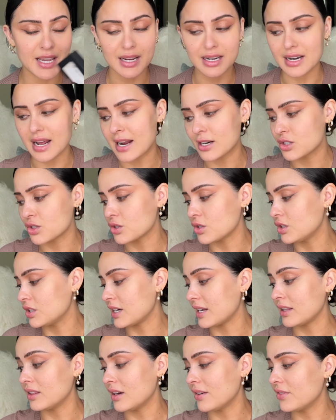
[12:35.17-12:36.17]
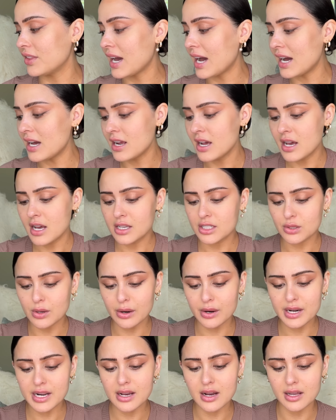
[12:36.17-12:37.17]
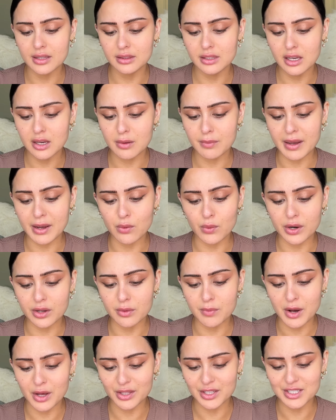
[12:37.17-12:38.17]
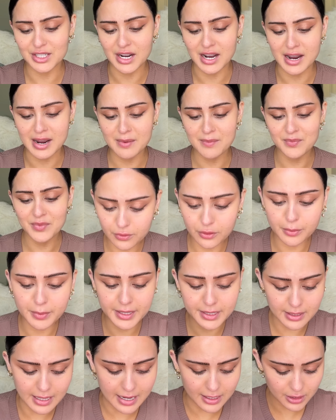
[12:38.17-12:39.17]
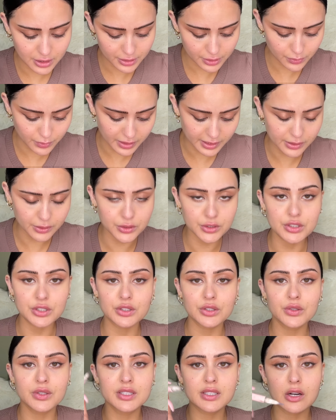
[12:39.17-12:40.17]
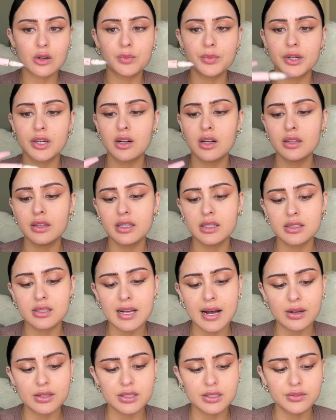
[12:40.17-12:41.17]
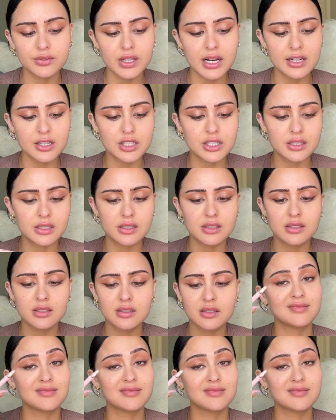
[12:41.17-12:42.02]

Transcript: and natural and I love that. So I already cut them. I wear them all the time. For my lashes, what I'll do is I'll put on this House of Lashes